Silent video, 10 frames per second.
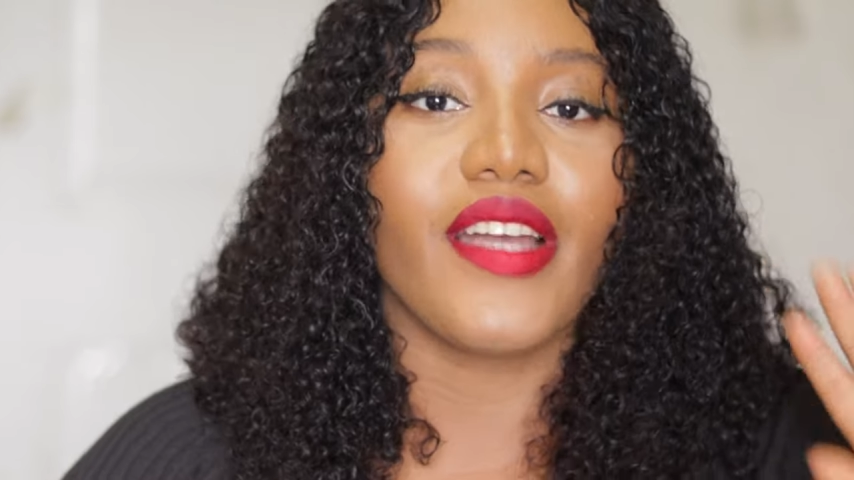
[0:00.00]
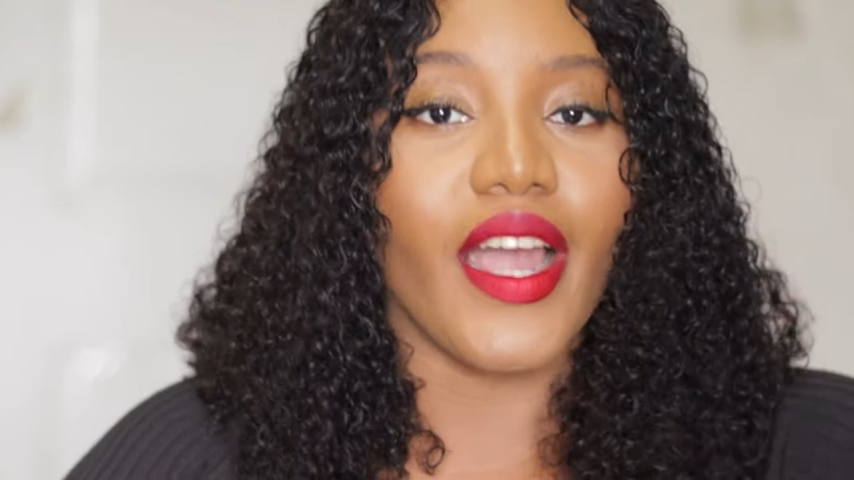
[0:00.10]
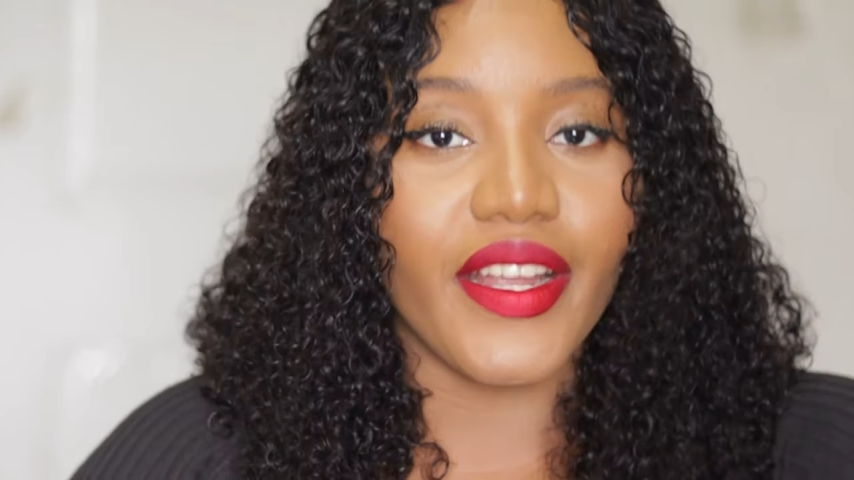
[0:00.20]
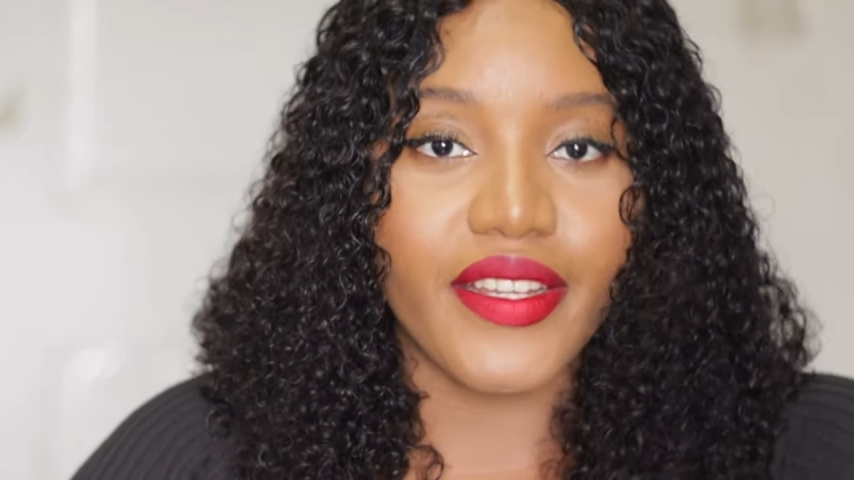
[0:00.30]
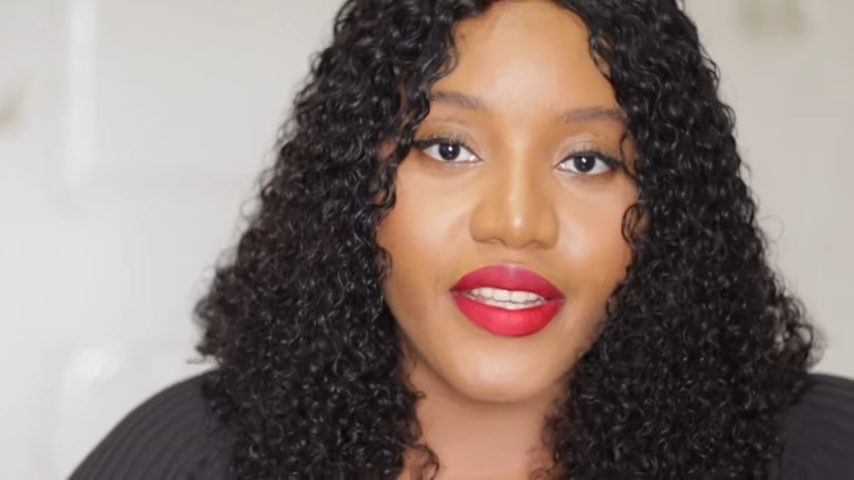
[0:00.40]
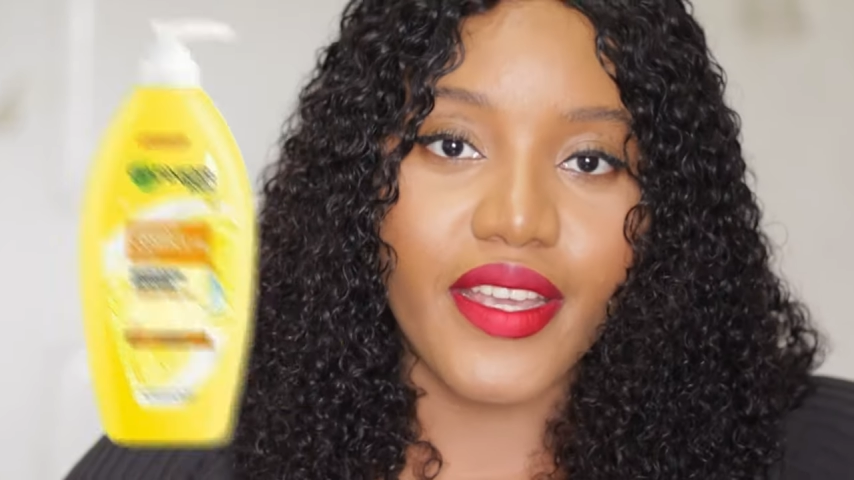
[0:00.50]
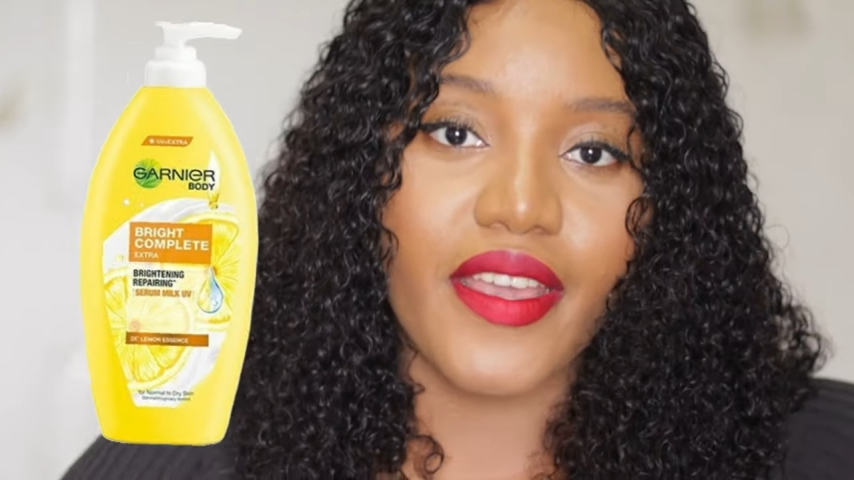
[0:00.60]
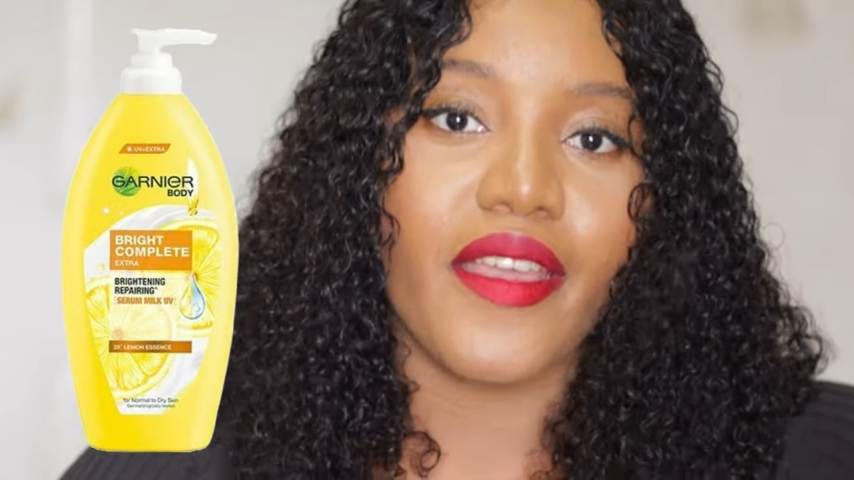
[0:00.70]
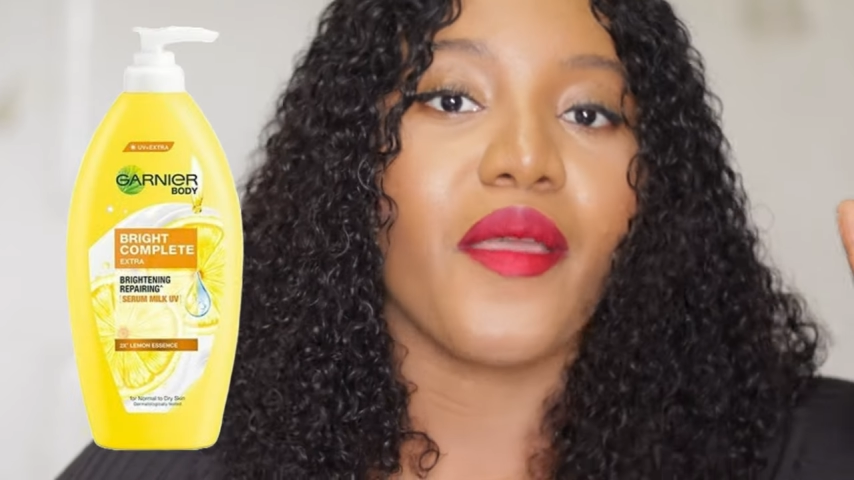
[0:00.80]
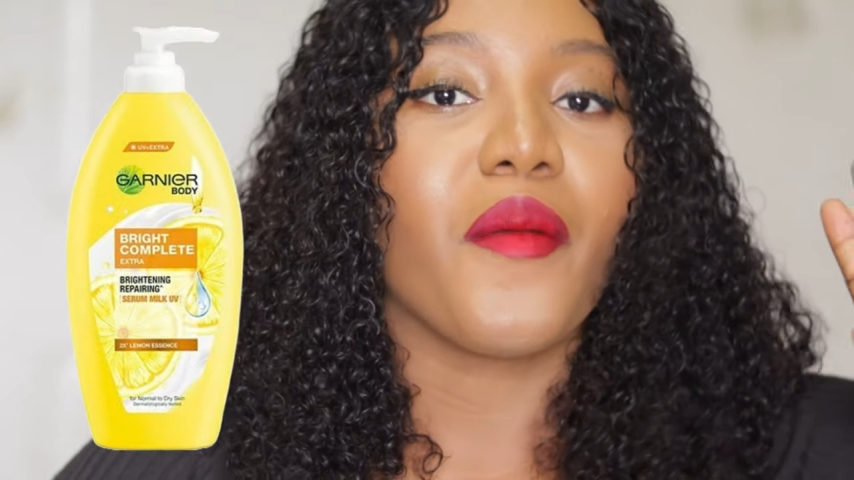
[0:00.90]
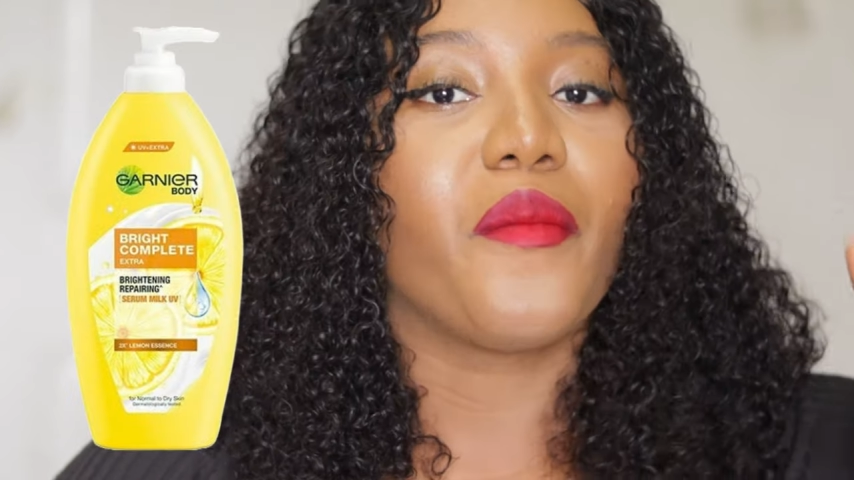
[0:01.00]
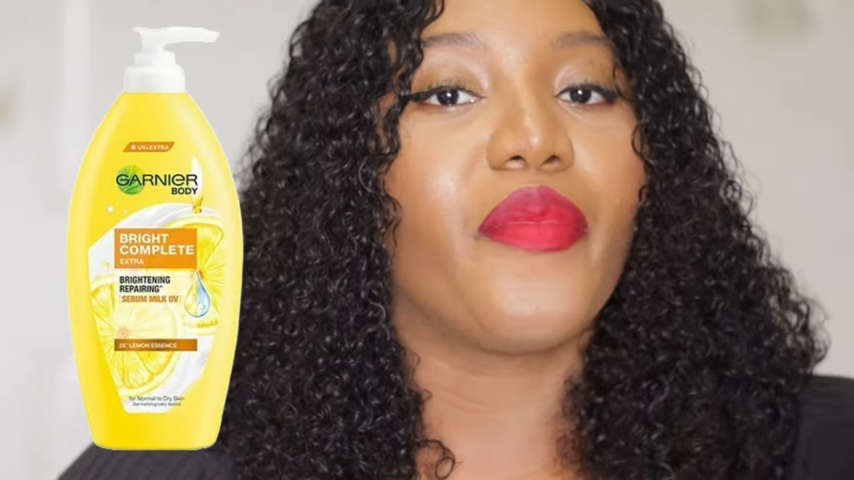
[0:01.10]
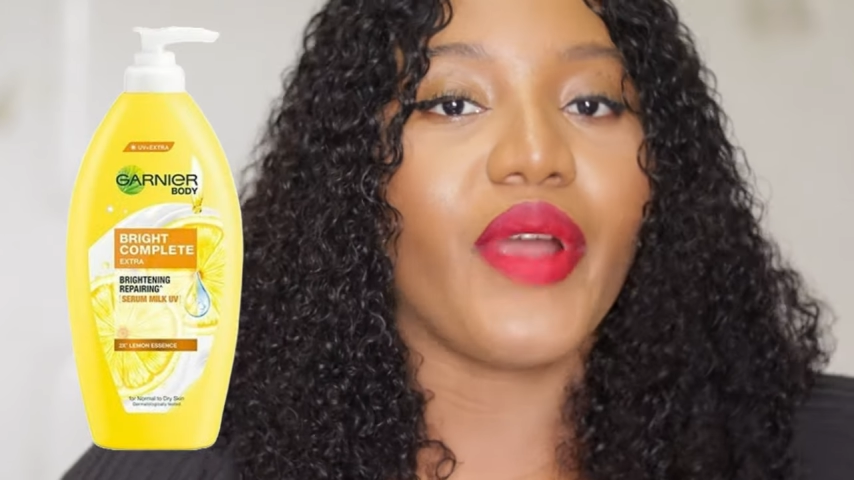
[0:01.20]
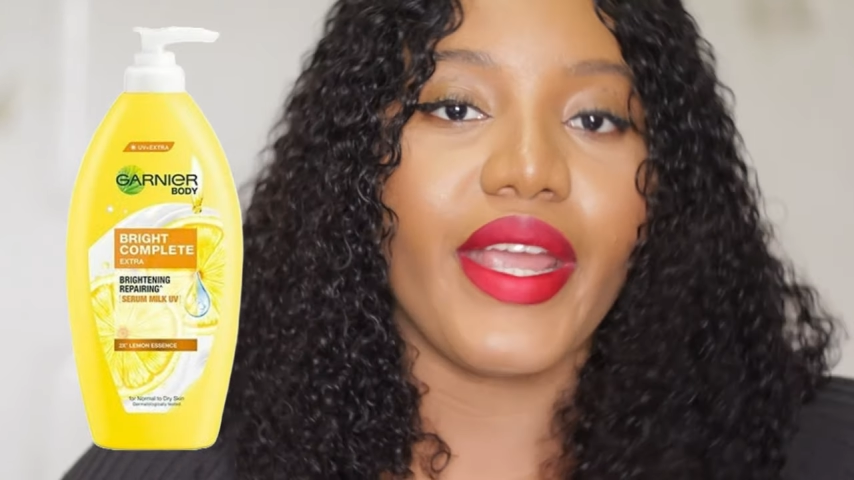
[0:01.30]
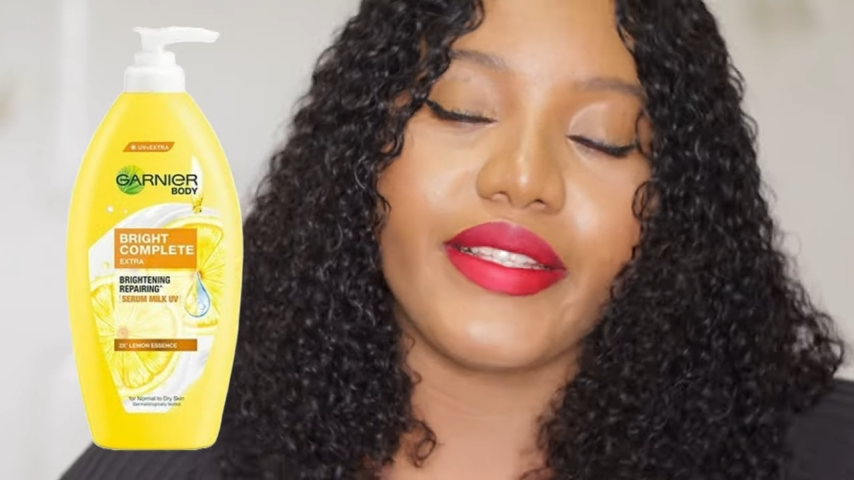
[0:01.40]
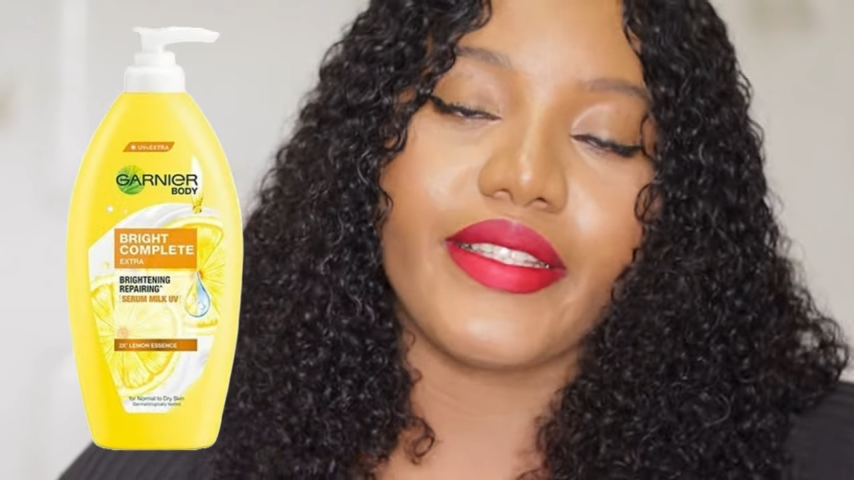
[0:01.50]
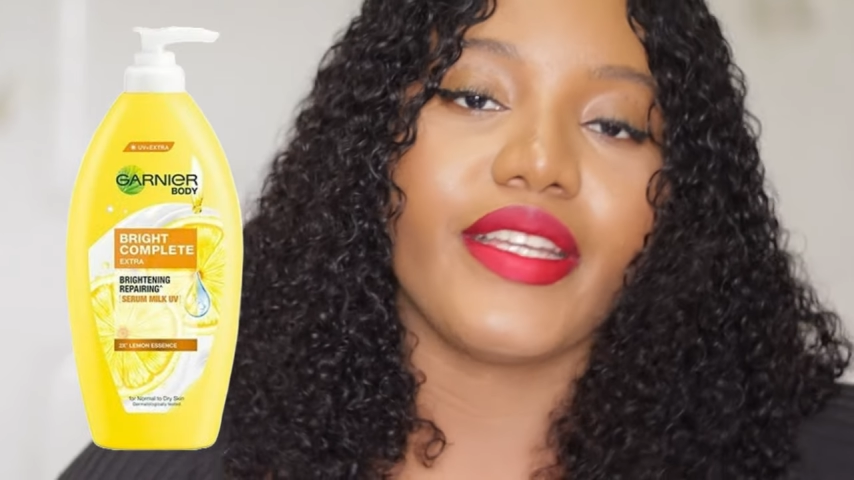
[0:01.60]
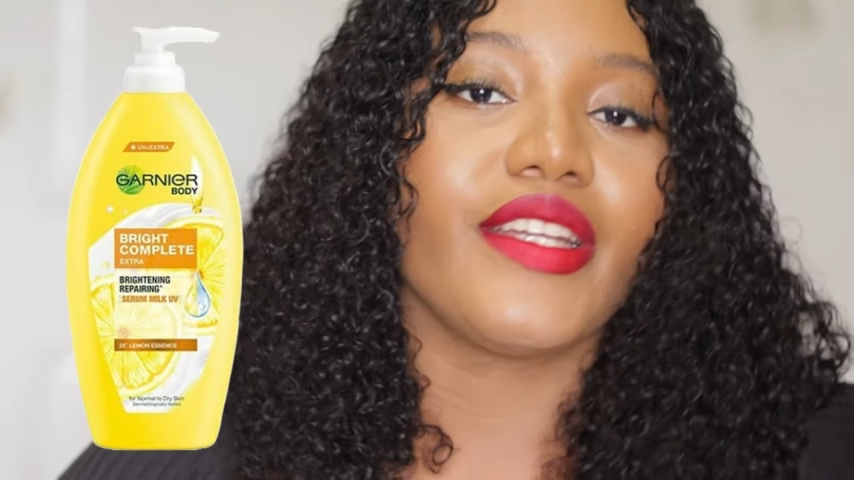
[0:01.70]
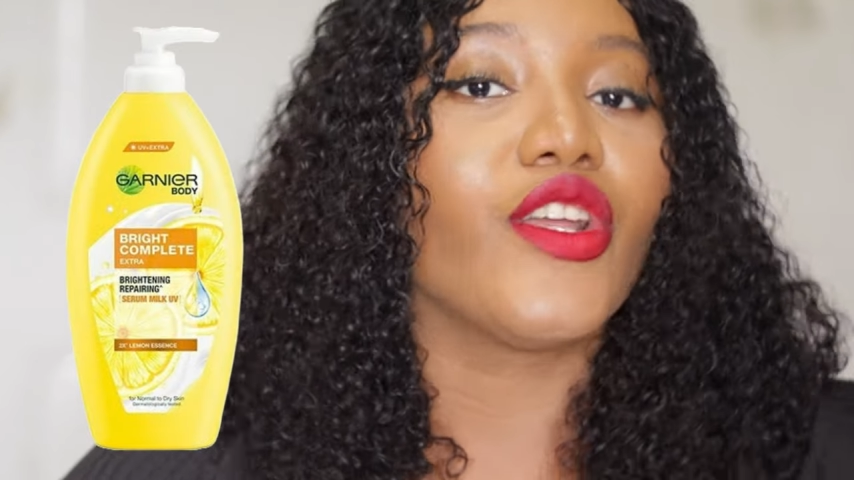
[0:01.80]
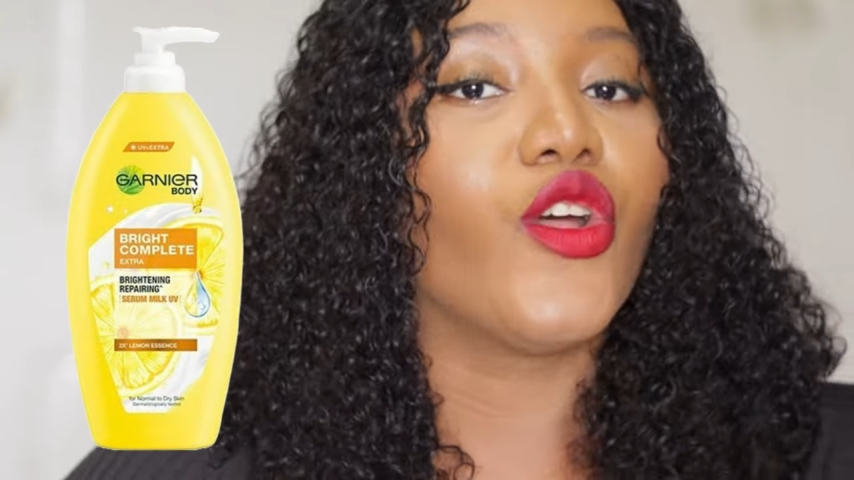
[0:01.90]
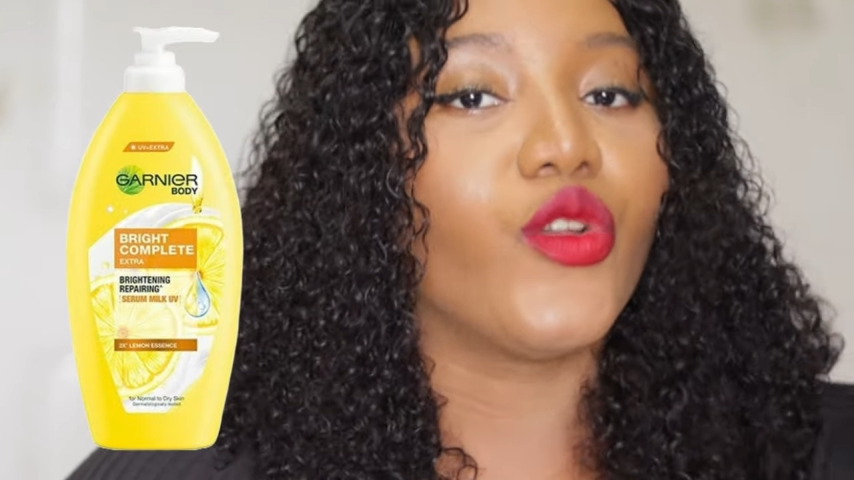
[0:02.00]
Garnier brightening